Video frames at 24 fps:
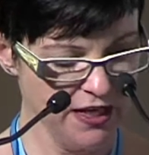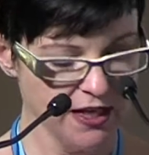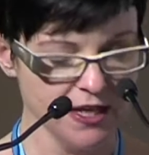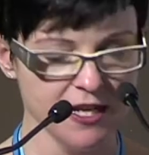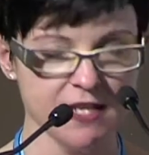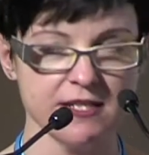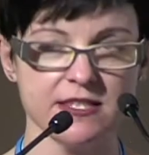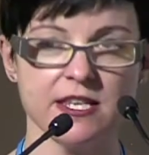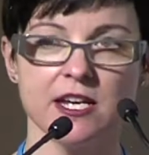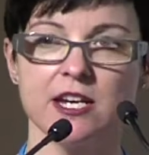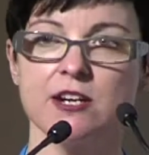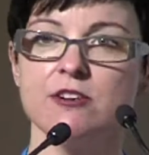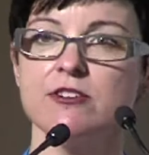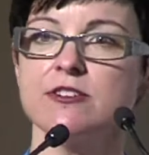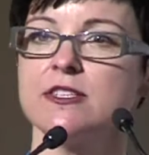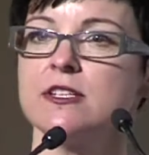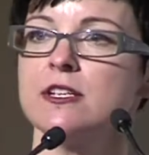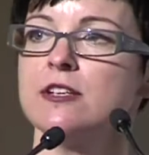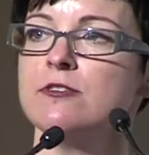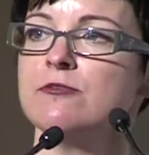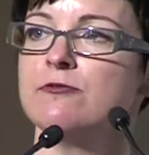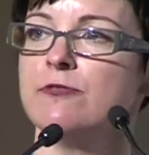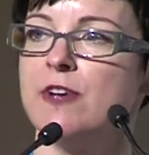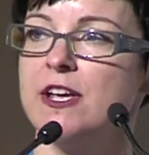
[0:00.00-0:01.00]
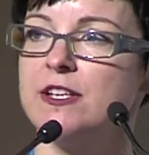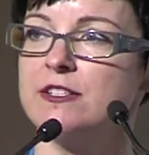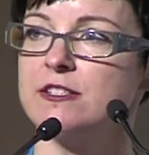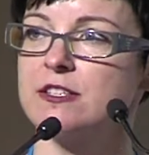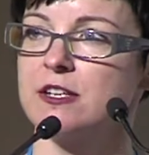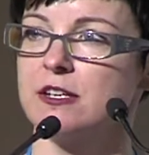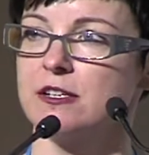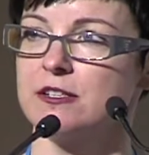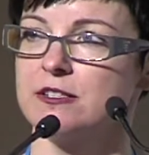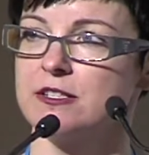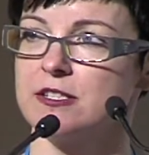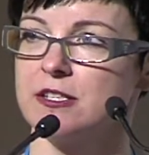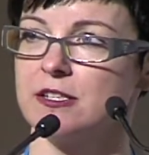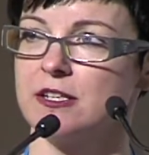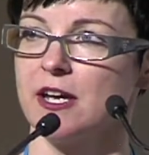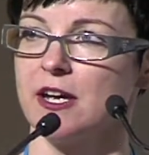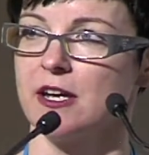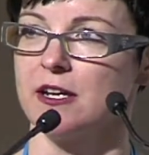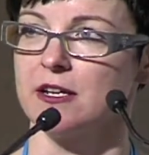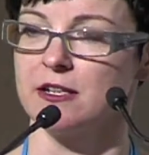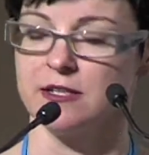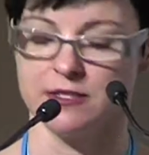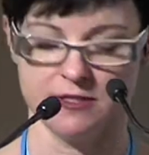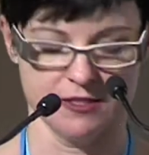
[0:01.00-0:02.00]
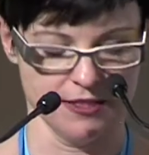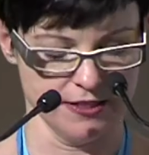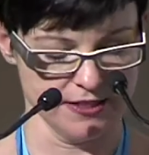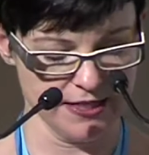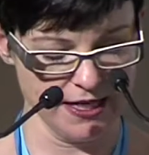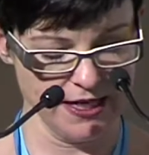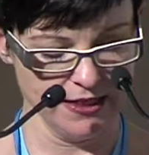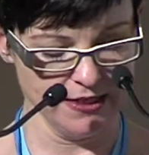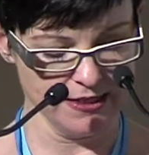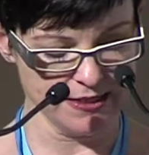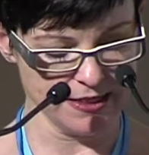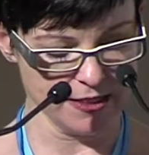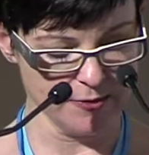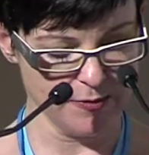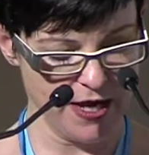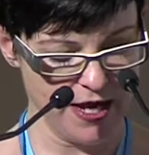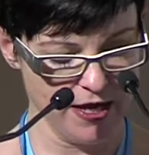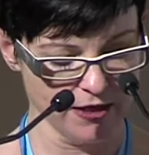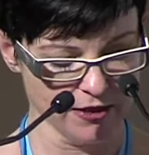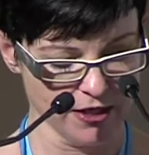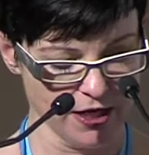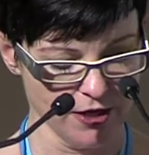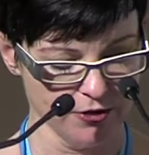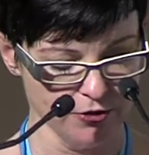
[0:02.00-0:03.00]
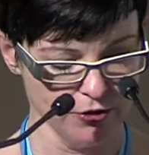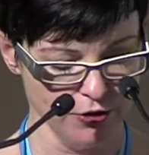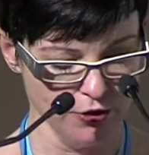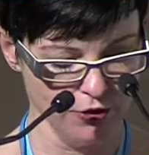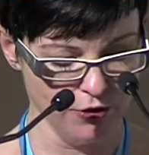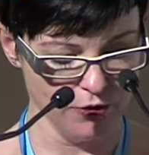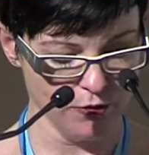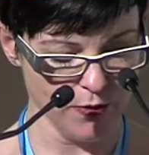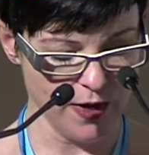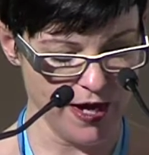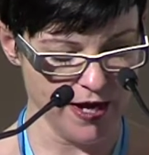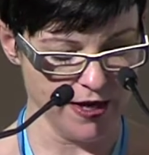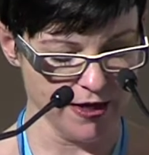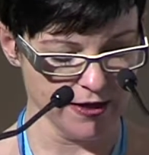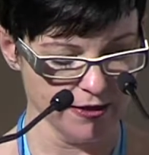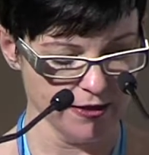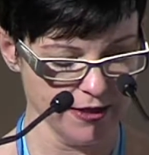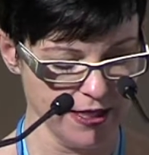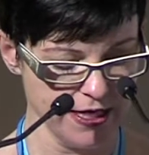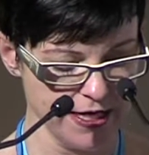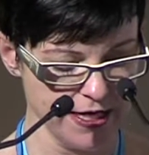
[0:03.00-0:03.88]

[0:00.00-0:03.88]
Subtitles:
he's here as an inventor today to tell us about a new way